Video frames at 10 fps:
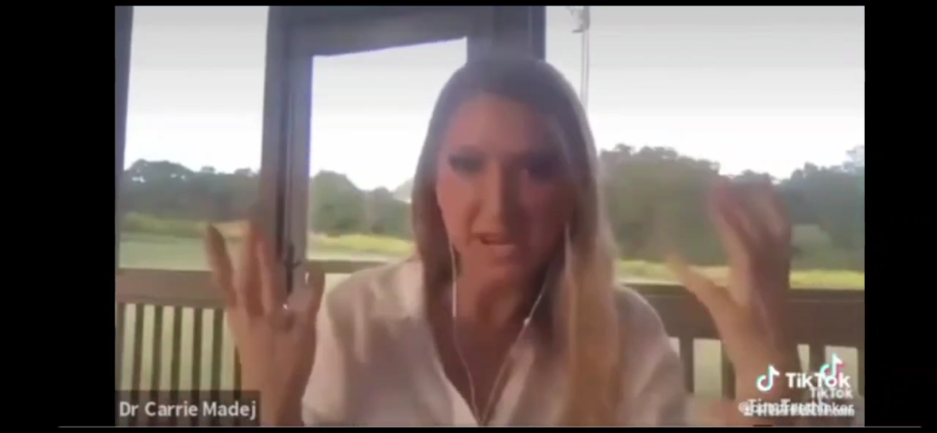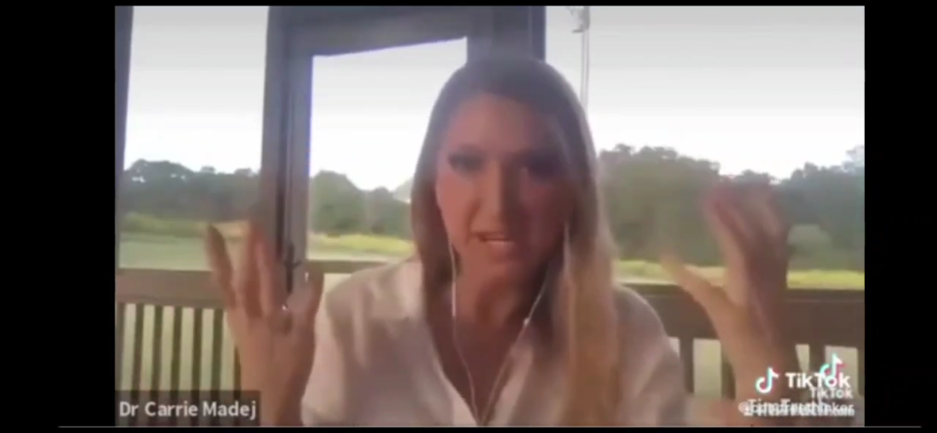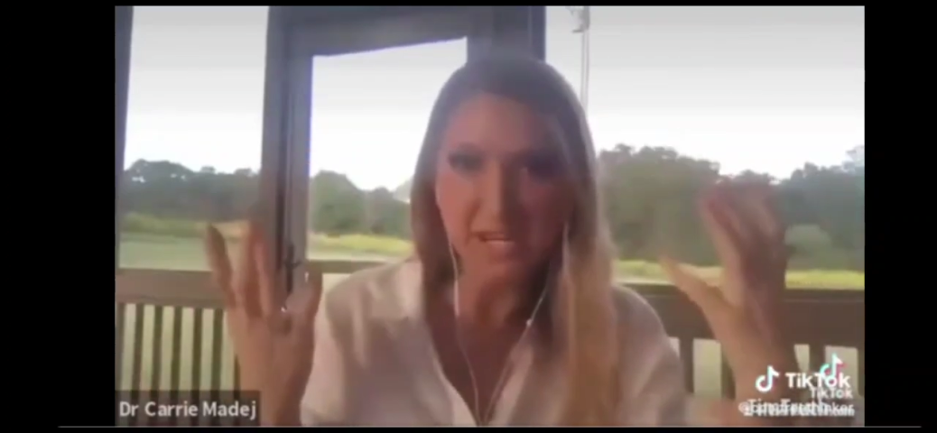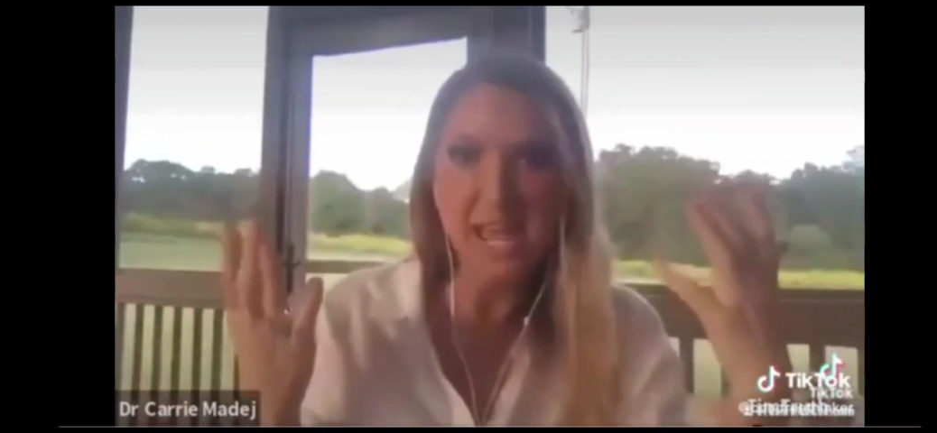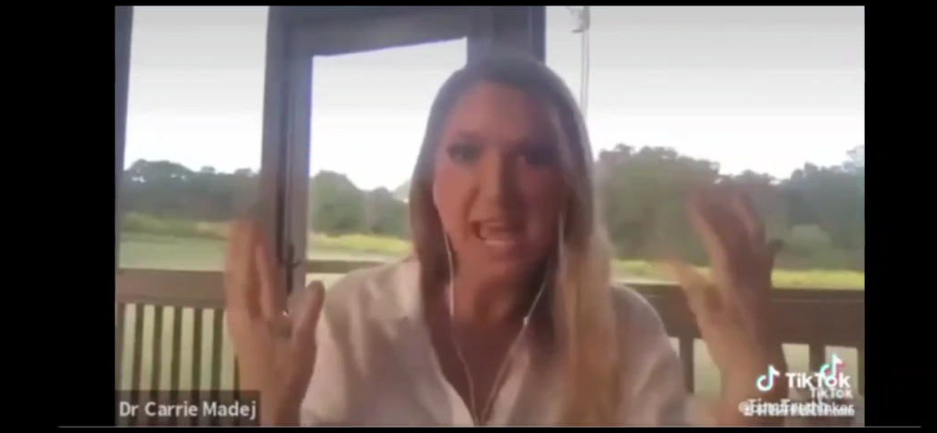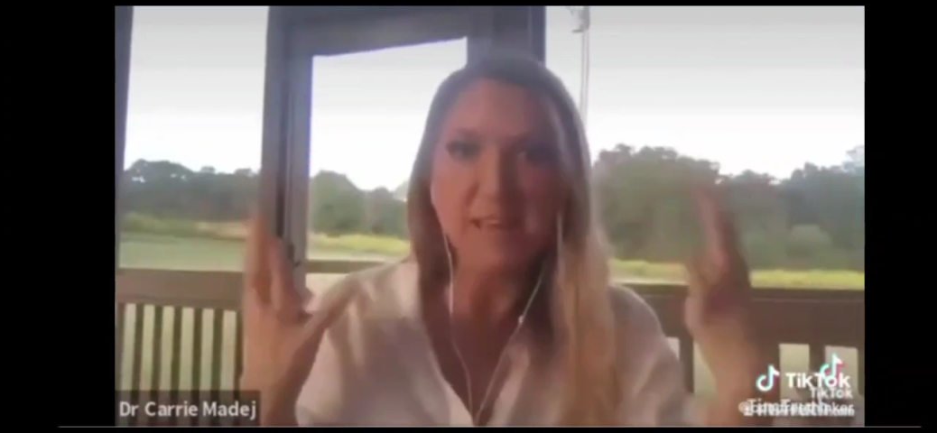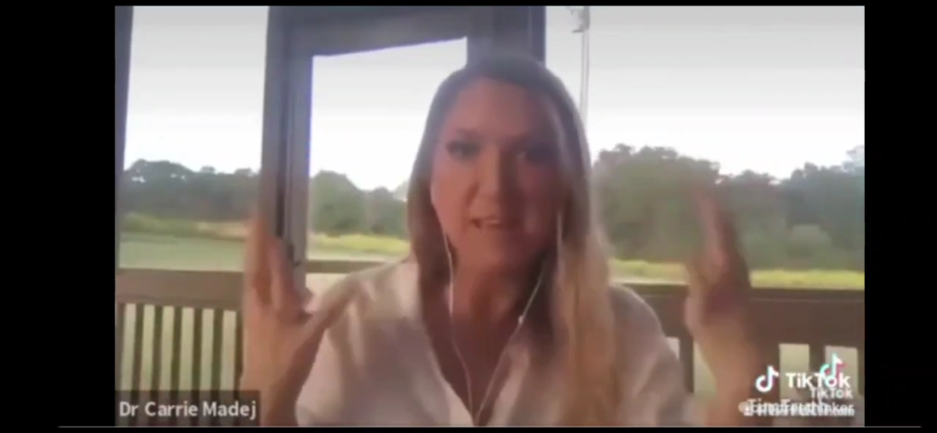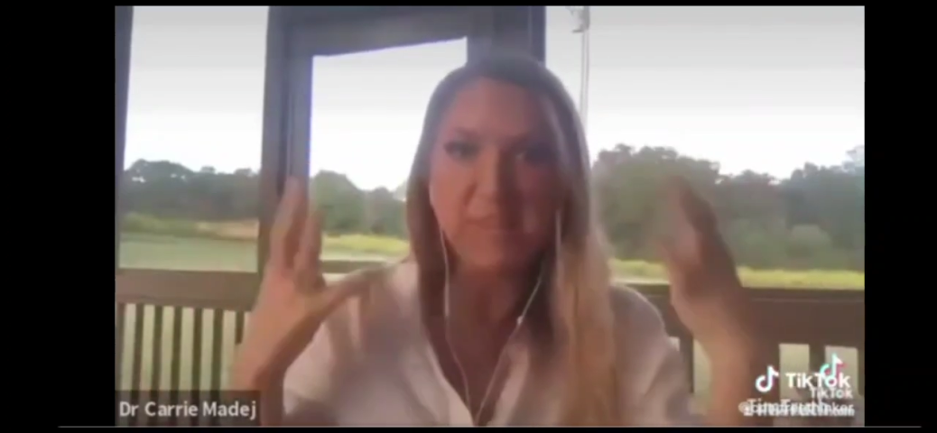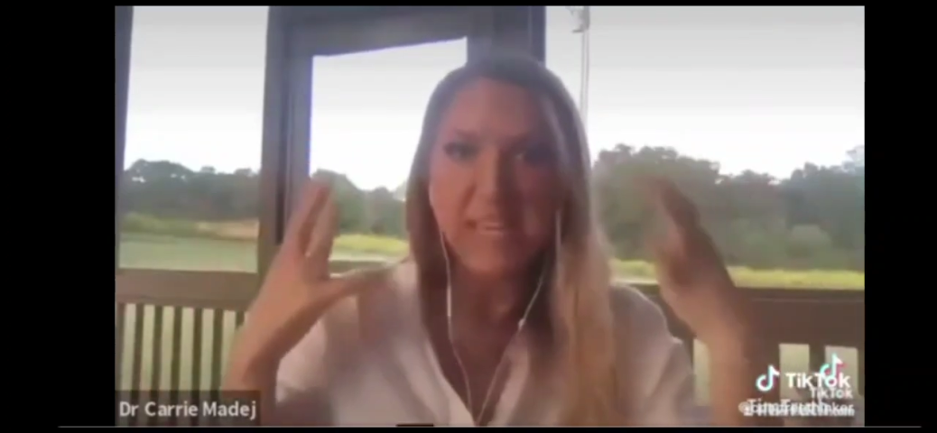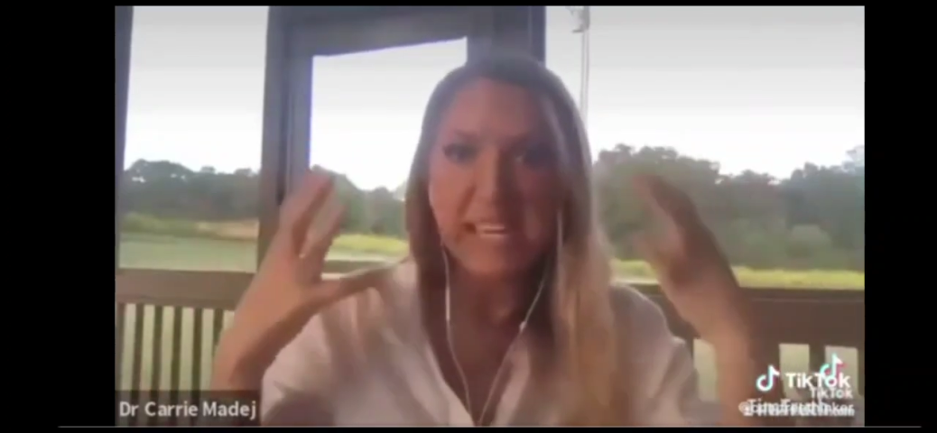and be
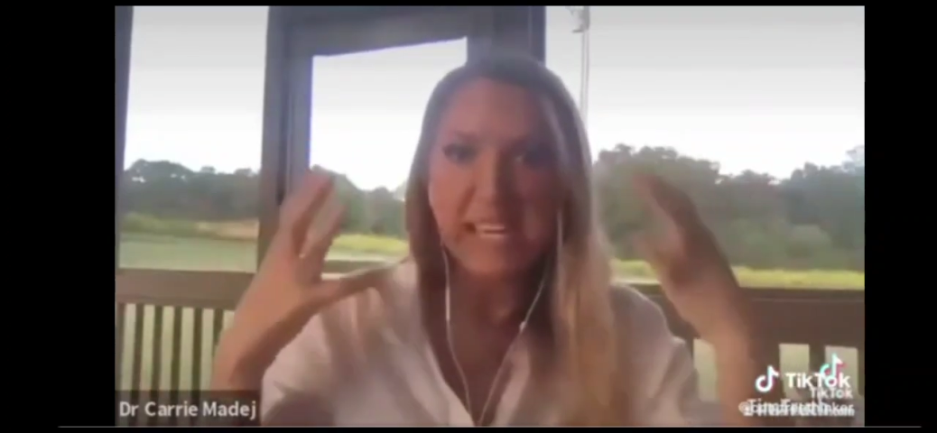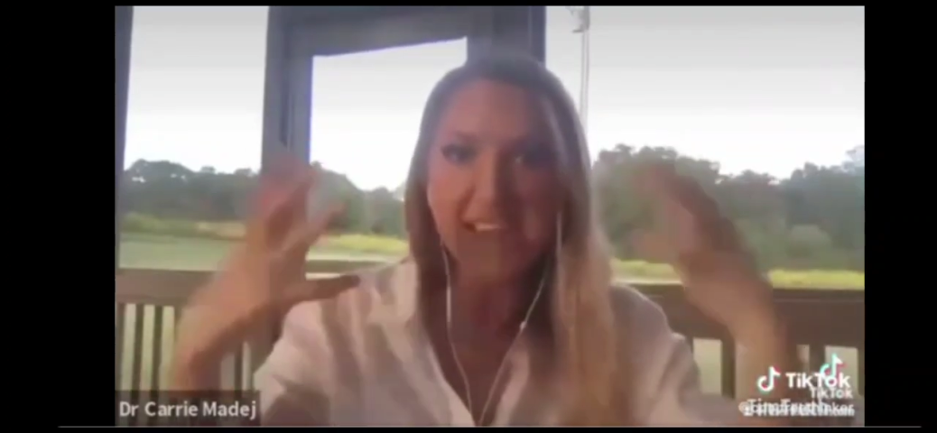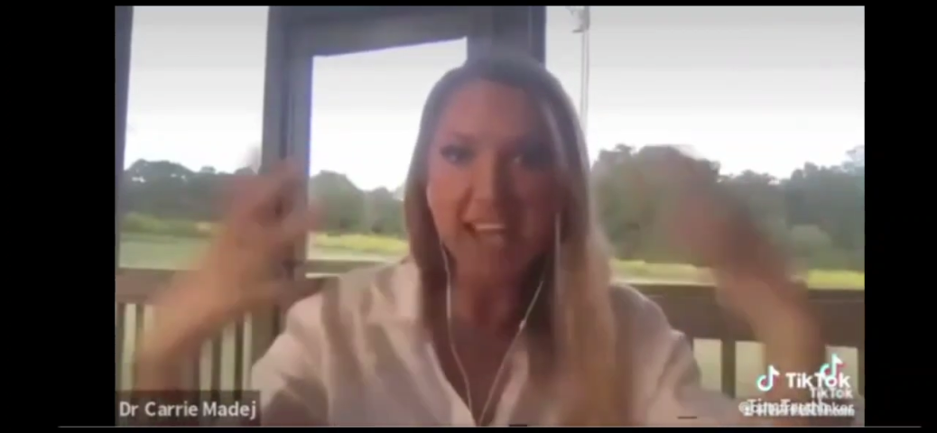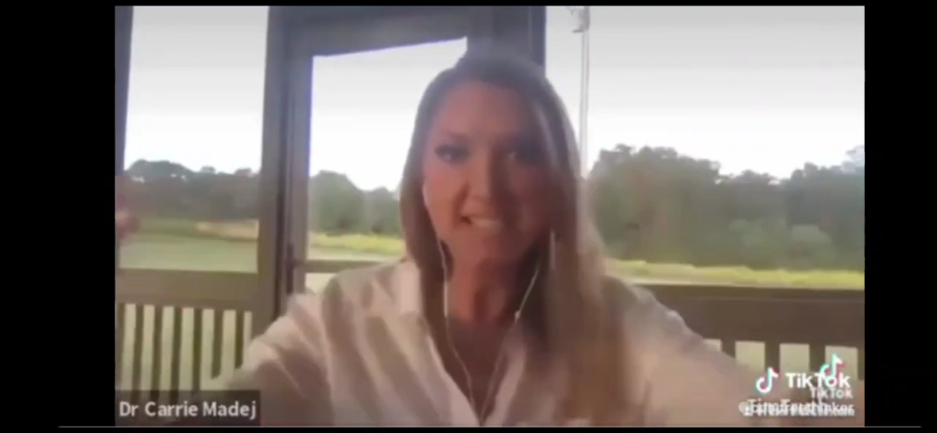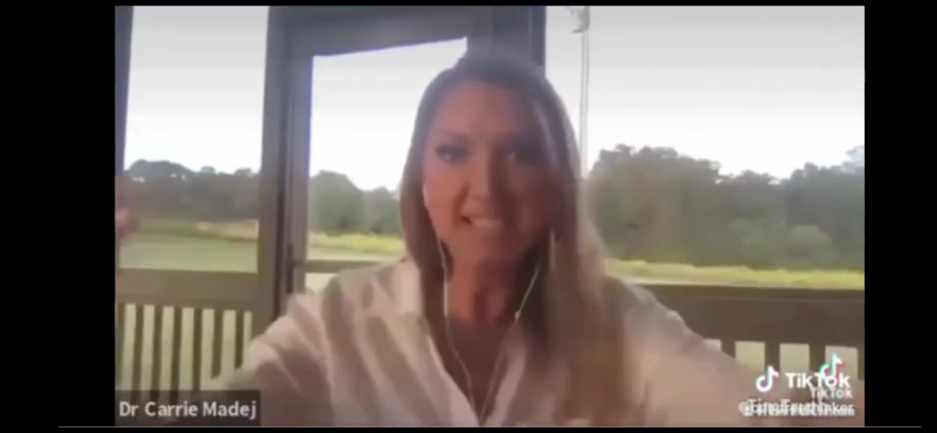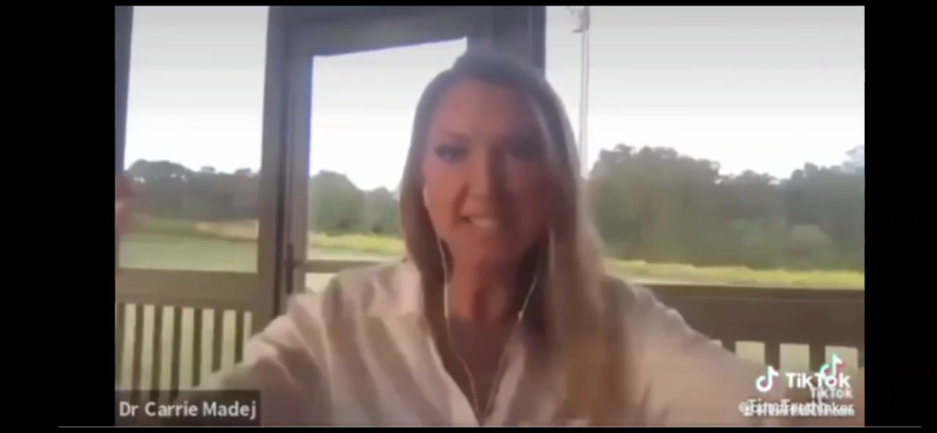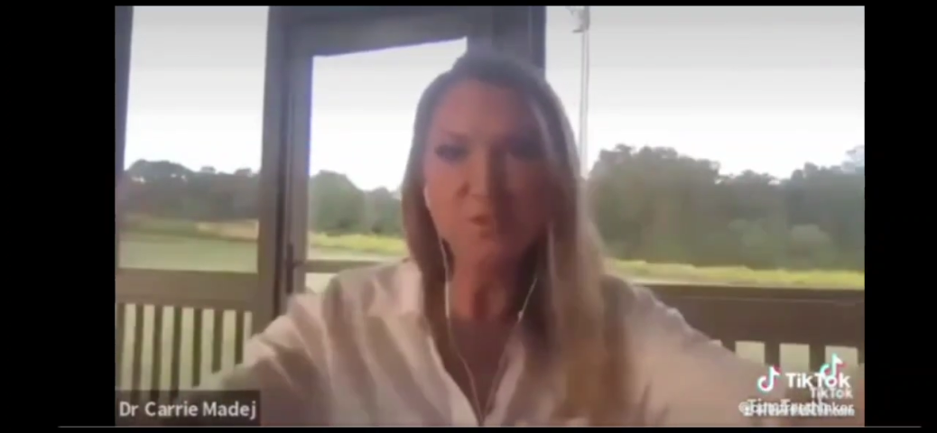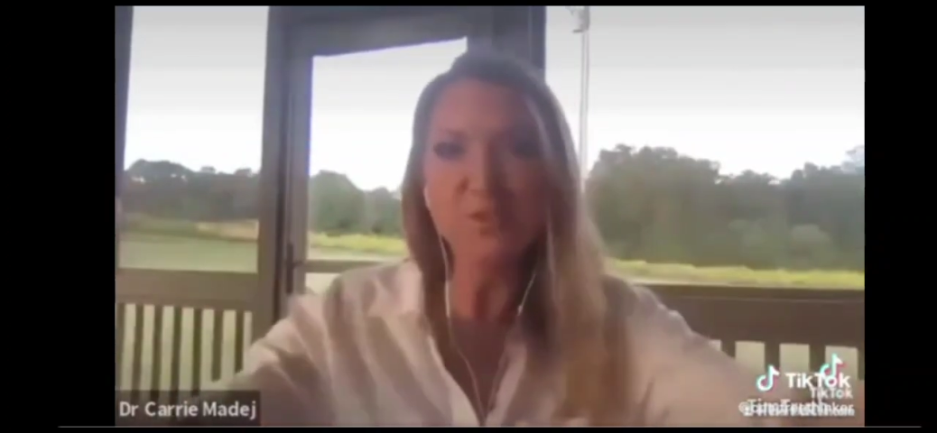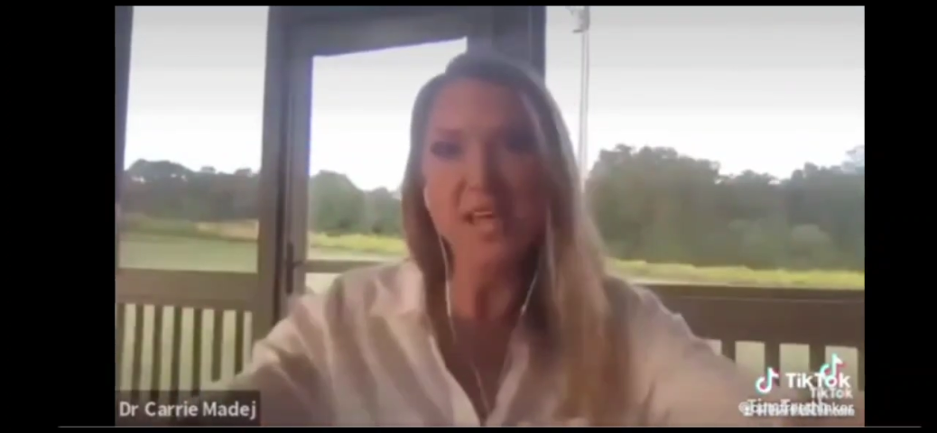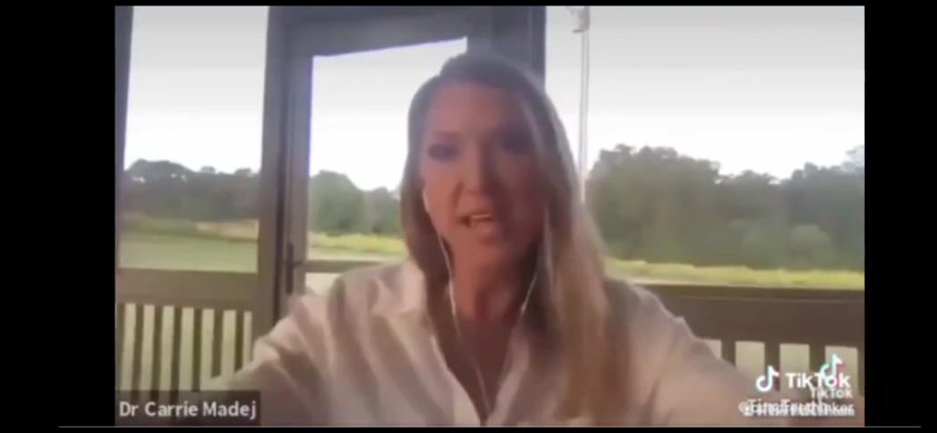connected to an
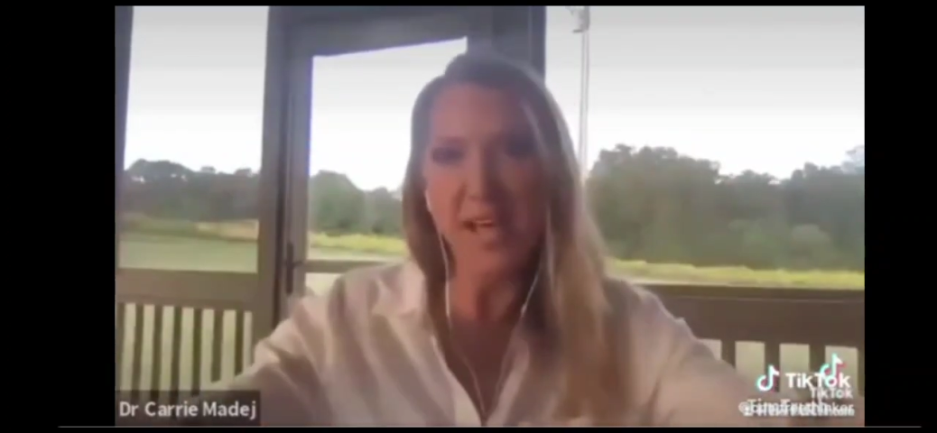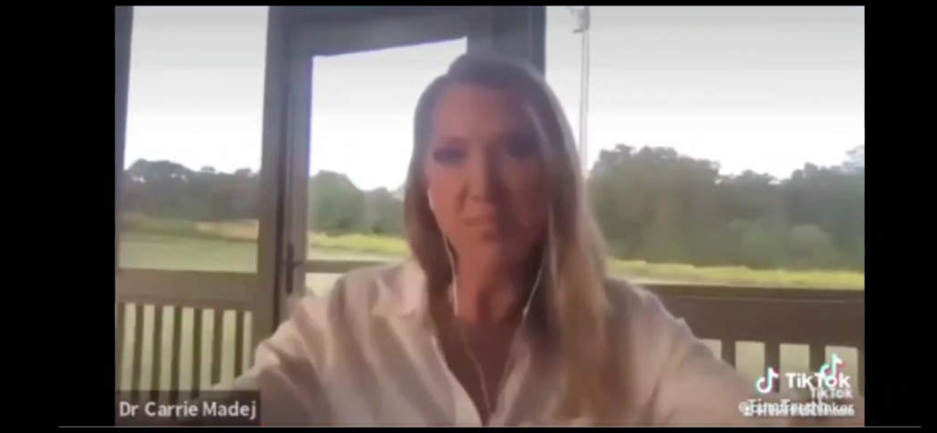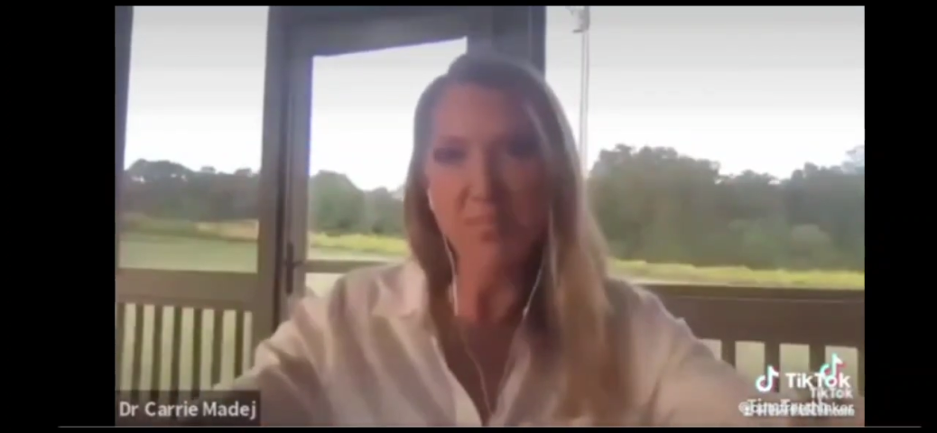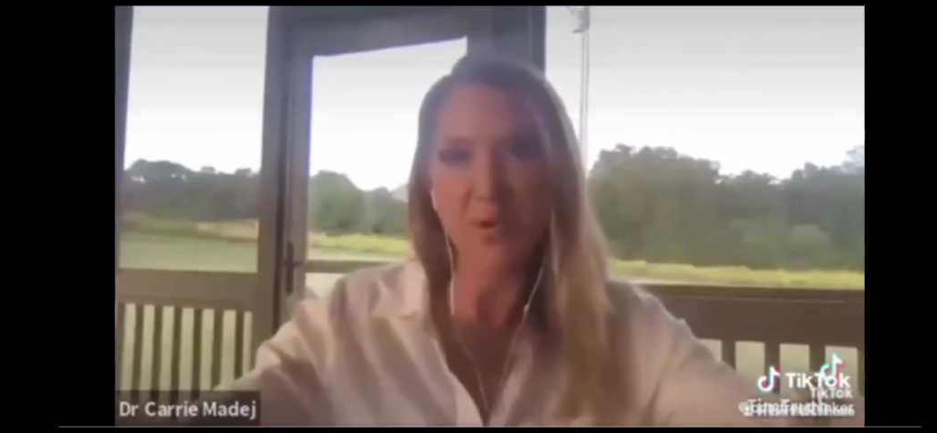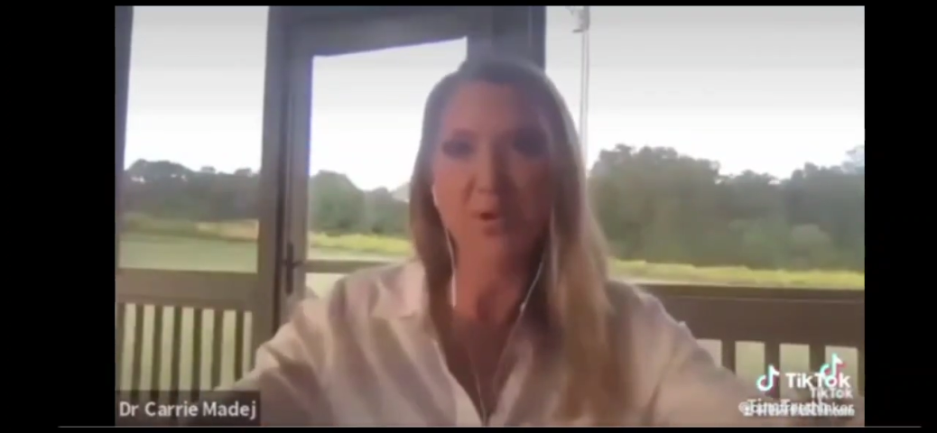AI program.